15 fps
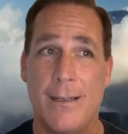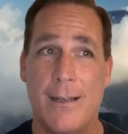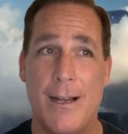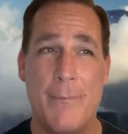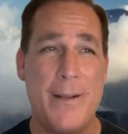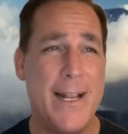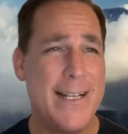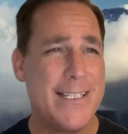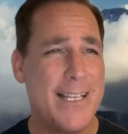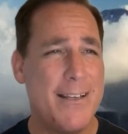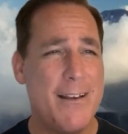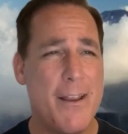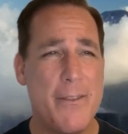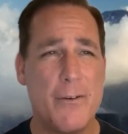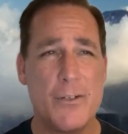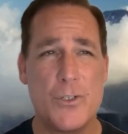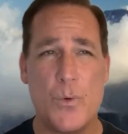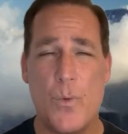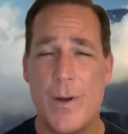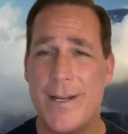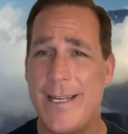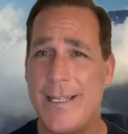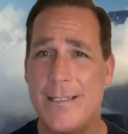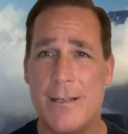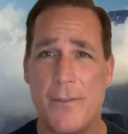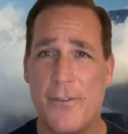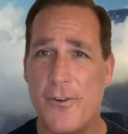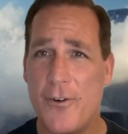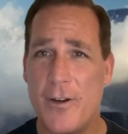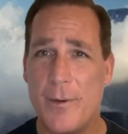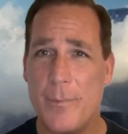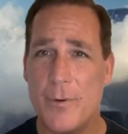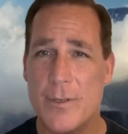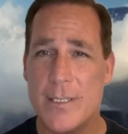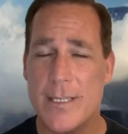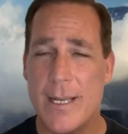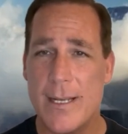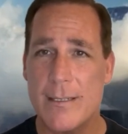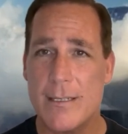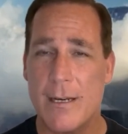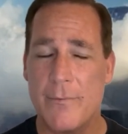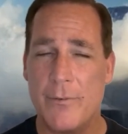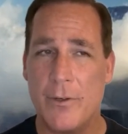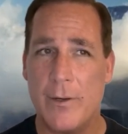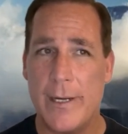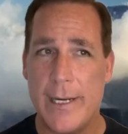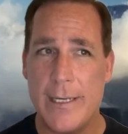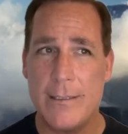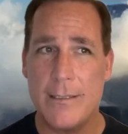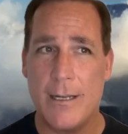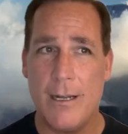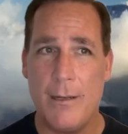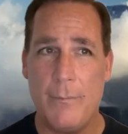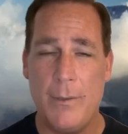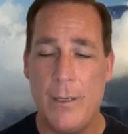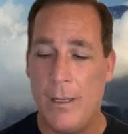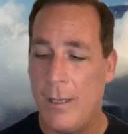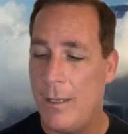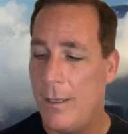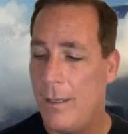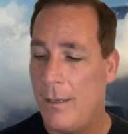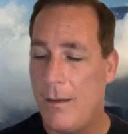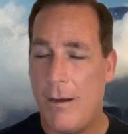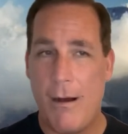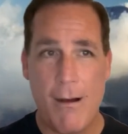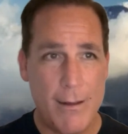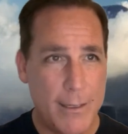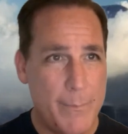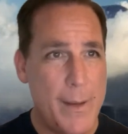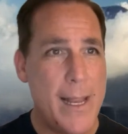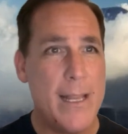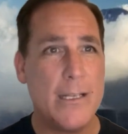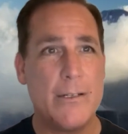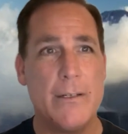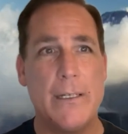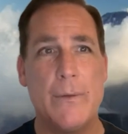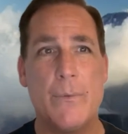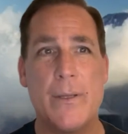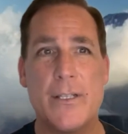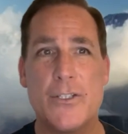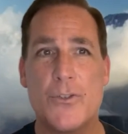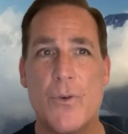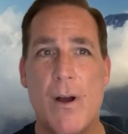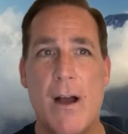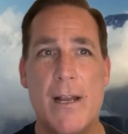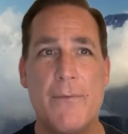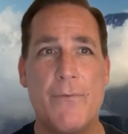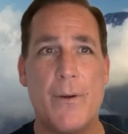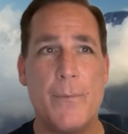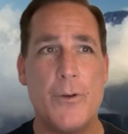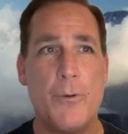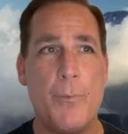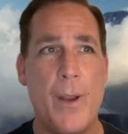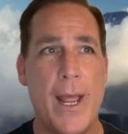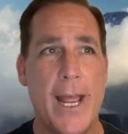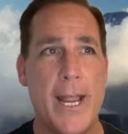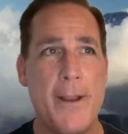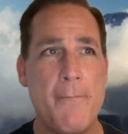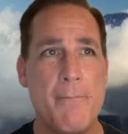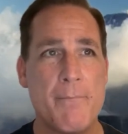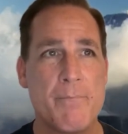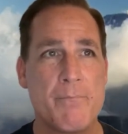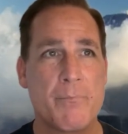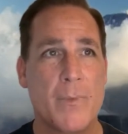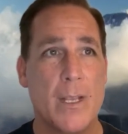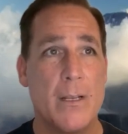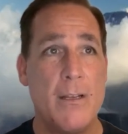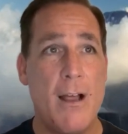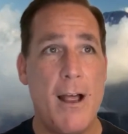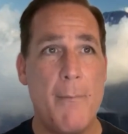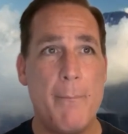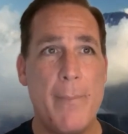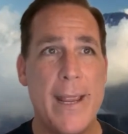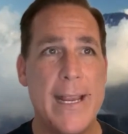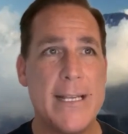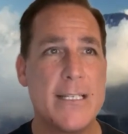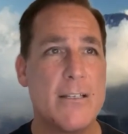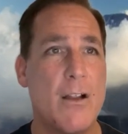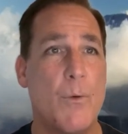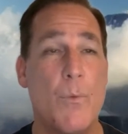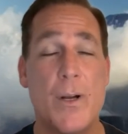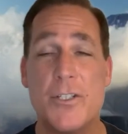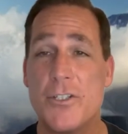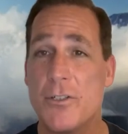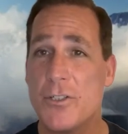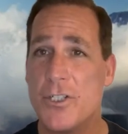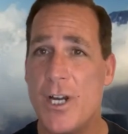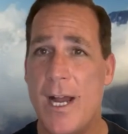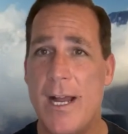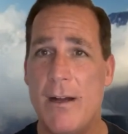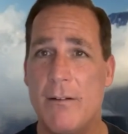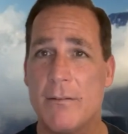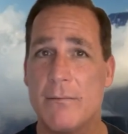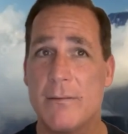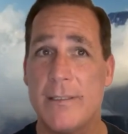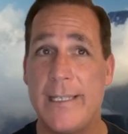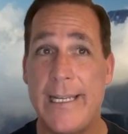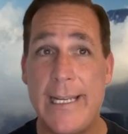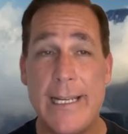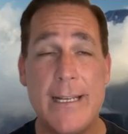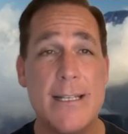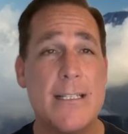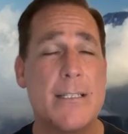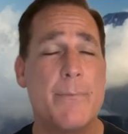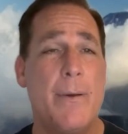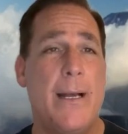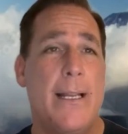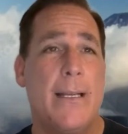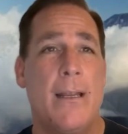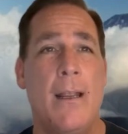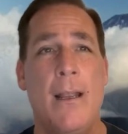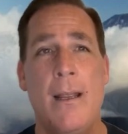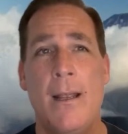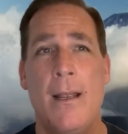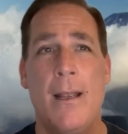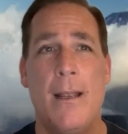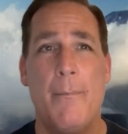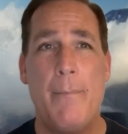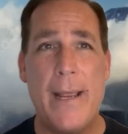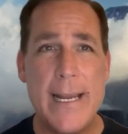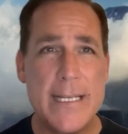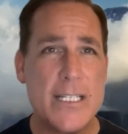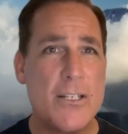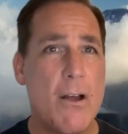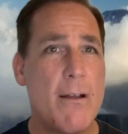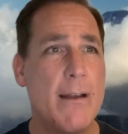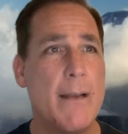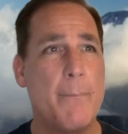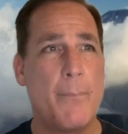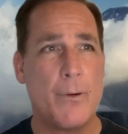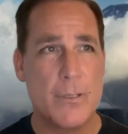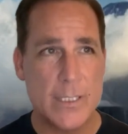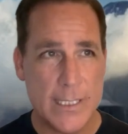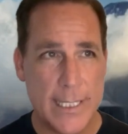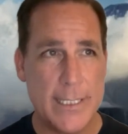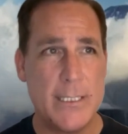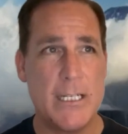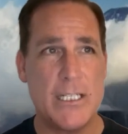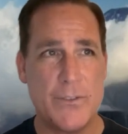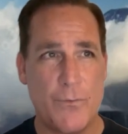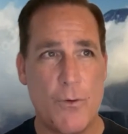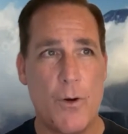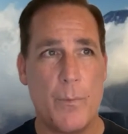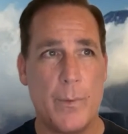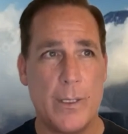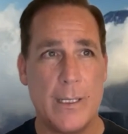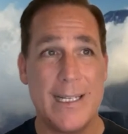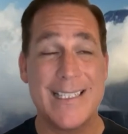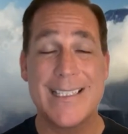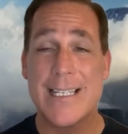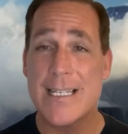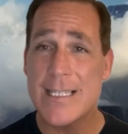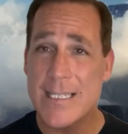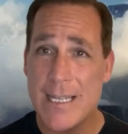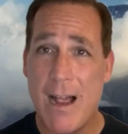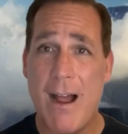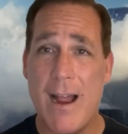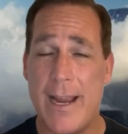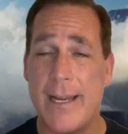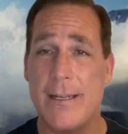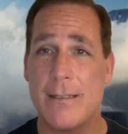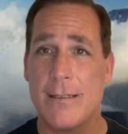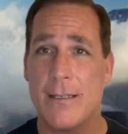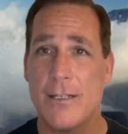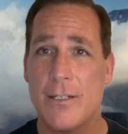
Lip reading: I mean, that's another 20 to 30% of your income automatically withdrawn from your pay, not based on what your child needs, but based on a percentage formula designed